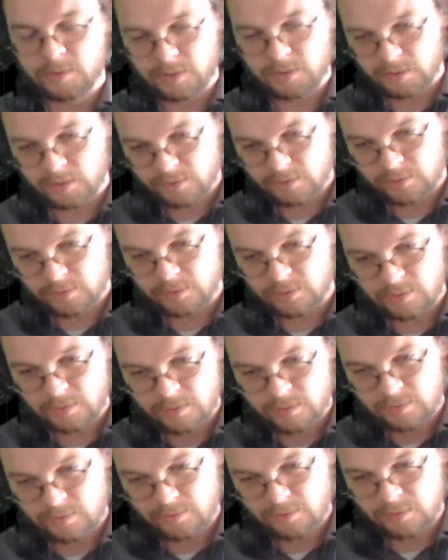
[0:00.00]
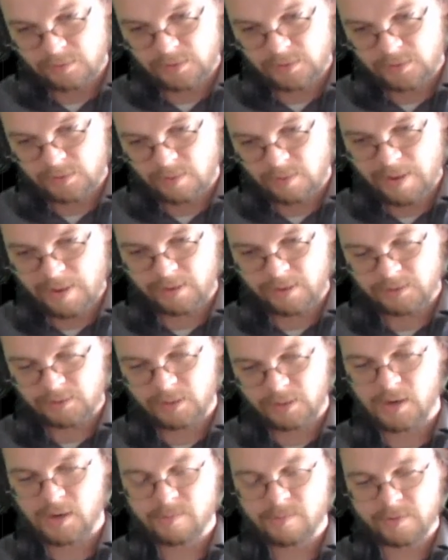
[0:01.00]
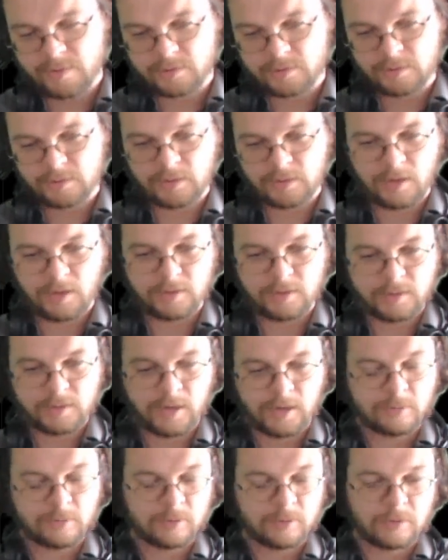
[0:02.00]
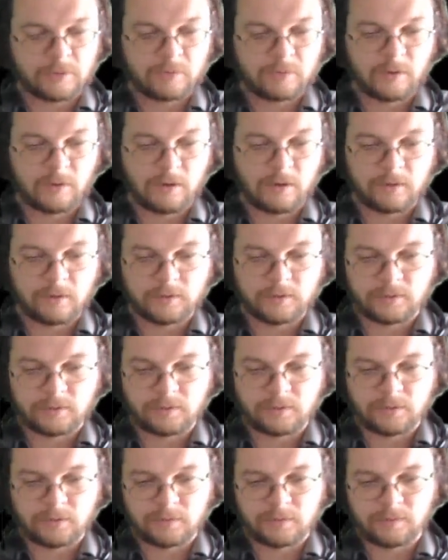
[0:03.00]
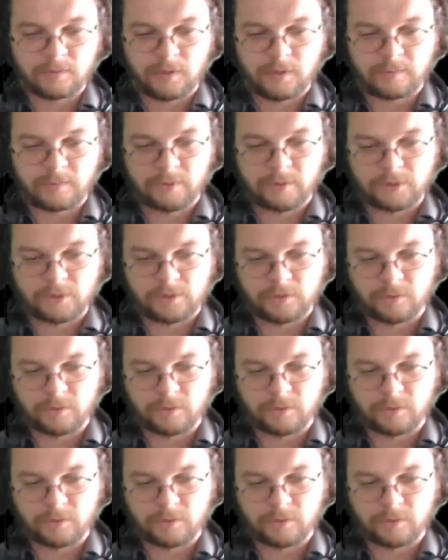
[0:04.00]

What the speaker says: because the amount of time that it's in contact with the wall is very, very